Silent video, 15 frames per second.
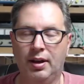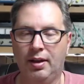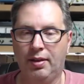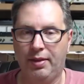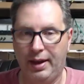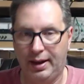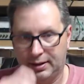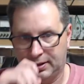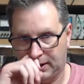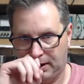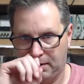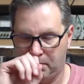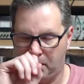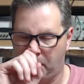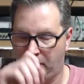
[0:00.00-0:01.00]
that
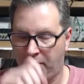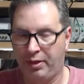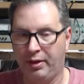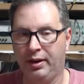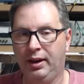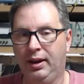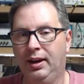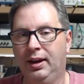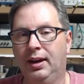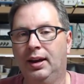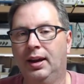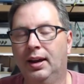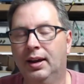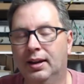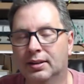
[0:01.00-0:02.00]
type of
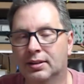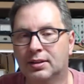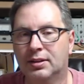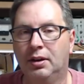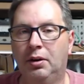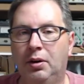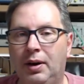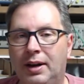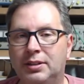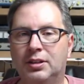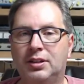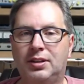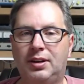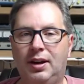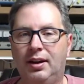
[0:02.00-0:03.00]
thing. And so I
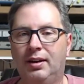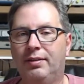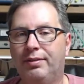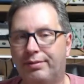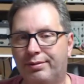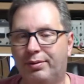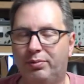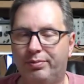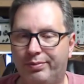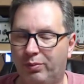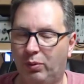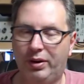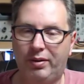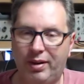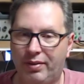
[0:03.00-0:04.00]
just kind of
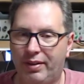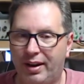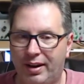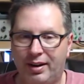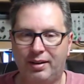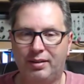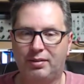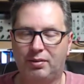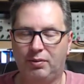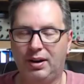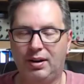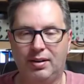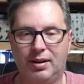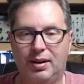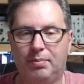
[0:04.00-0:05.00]
went around the house and
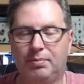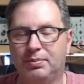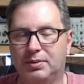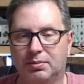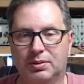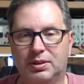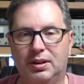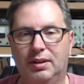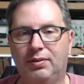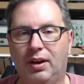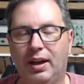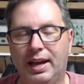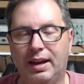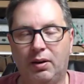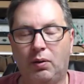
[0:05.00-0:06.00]
rounded up some stuff
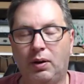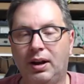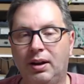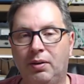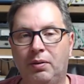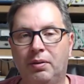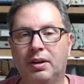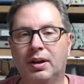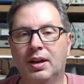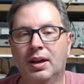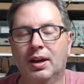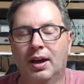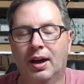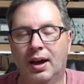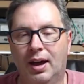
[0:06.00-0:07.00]
laying around.
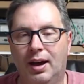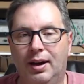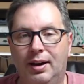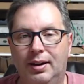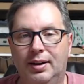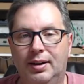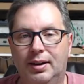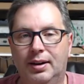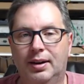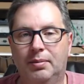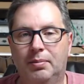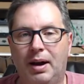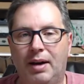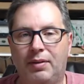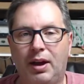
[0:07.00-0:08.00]

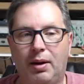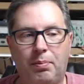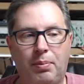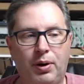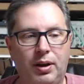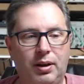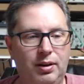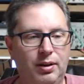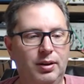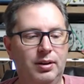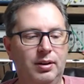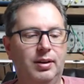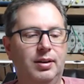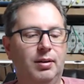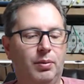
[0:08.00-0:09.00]
I've got a pretty
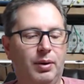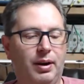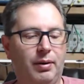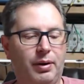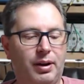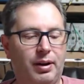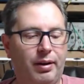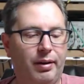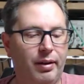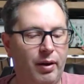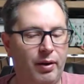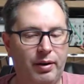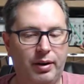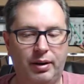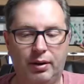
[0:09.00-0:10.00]
good, what I would call
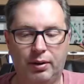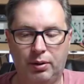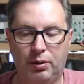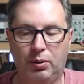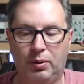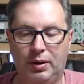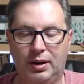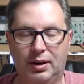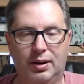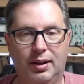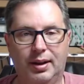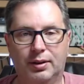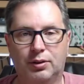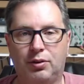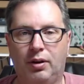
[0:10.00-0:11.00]
audio and
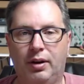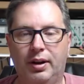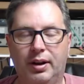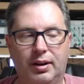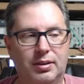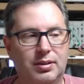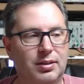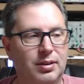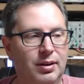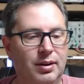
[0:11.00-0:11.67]
electronics